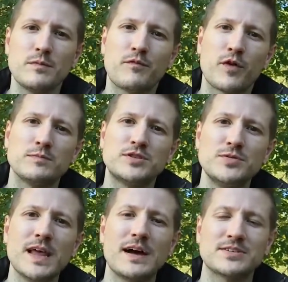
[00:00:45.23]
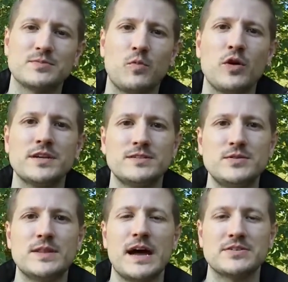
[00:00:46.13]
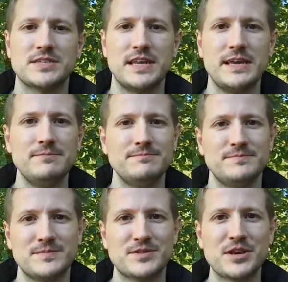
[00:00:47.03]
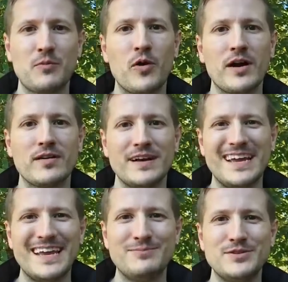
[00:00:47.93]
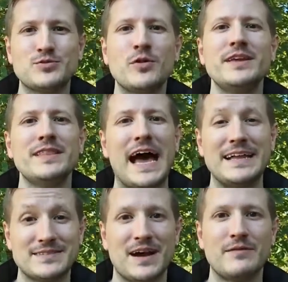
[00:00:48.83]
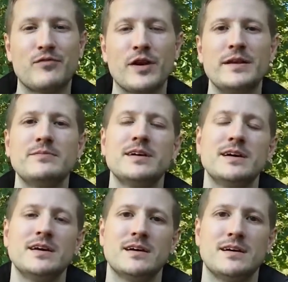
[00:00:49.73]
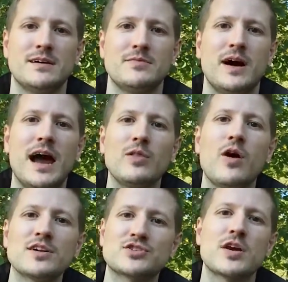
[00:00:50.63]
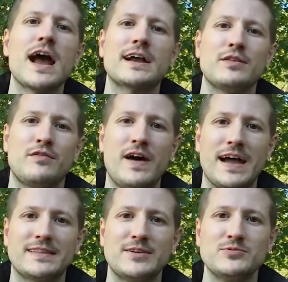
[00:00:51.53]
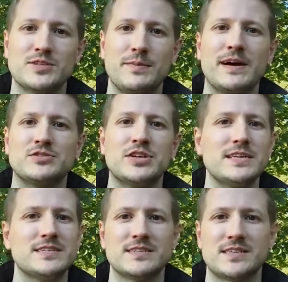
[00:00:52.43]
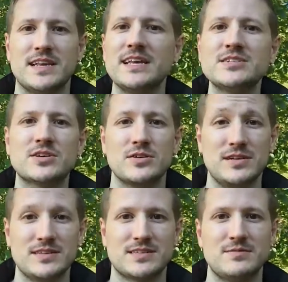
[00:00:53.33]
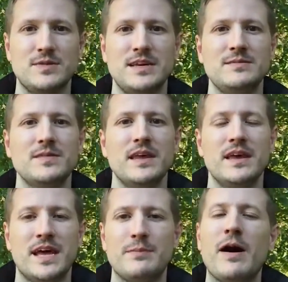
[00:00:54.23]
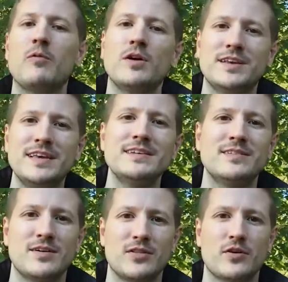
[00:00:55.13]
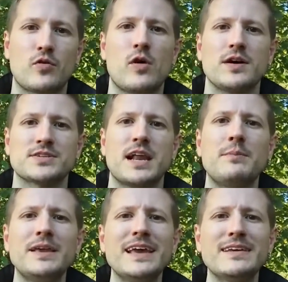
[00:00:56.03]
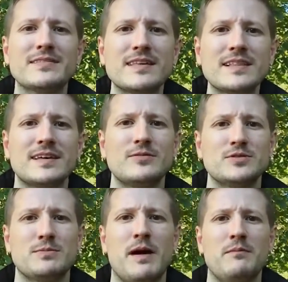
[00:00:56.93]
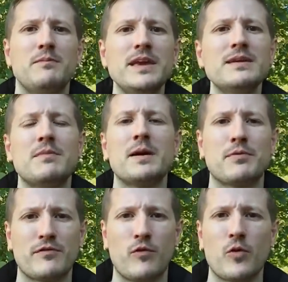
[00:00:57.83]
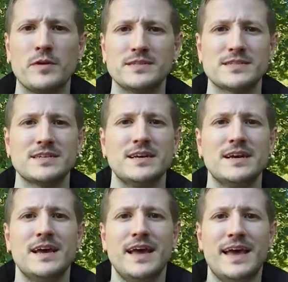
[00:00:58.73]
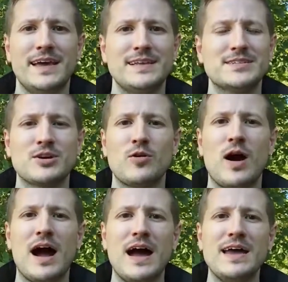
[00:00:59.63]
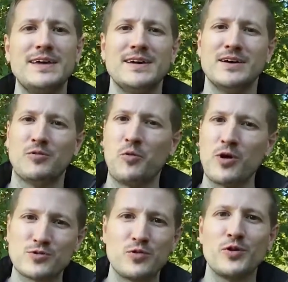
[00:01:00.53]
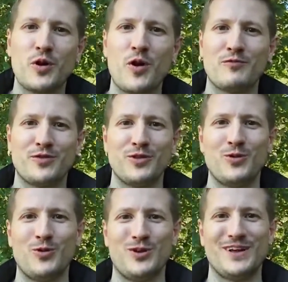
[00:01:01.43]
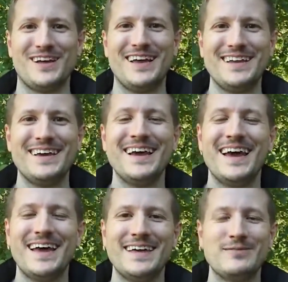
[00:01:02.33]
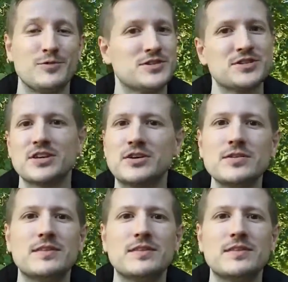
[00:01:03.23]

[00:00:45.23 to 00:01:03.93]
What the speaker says: from 2001 to 2008, somewhere in between that time frame, I lost track of the fact that it was about Jesus and his goodness to me and about what he had done on the cross. And I began to think that it was about me and my performance. And so I worked really hard for the Lord, and which is a good